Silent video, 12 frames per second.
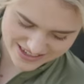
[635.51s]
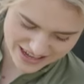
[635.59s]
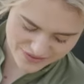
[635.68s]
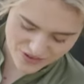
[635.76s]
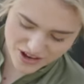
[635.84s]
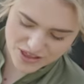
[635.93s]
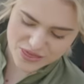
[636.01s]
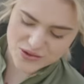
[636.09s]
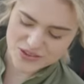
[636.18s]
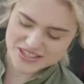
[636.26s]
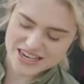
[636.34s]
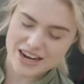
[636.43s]
If I
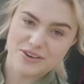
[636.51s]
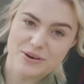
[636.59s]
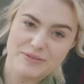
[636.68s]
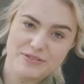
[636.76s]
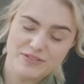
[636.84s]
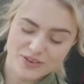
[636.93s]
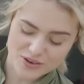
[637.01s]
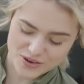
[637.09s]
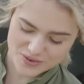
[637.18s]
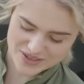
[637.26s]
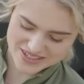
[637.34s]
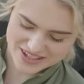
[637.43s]
thought the tack room
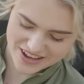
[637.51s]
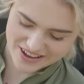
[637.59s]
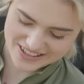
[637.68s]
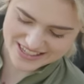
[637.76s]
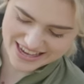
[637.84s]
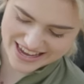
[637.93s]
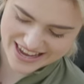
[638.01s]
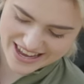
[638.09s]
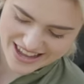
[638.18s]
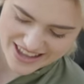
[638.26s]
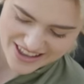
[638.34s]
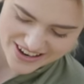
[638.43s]
floor was dirty,
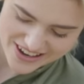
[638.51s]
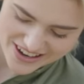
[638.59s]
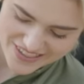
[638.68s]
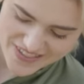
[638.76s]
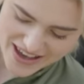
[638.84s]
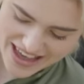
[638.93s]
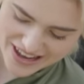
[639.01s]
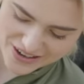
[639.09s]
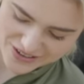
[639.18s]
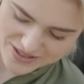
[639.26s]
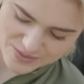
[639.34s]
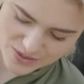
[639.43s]
that
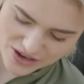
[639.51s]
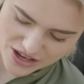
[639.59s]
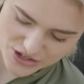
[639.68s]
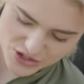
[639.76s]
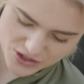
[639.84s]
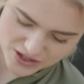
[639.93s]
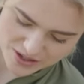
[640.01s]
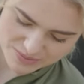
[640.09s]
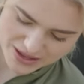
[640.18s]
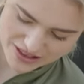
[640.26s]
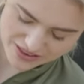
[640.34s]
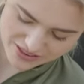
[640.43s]
looks more like chocolate
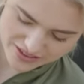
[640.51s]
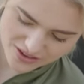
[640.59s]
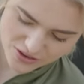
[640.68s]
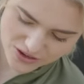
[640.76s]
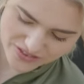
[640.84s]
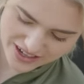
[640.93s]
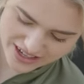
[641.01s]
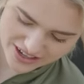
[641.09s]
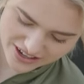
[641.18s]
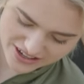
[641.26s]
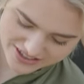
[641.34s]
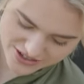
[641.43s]
milk or even like an
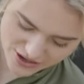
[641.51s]
iced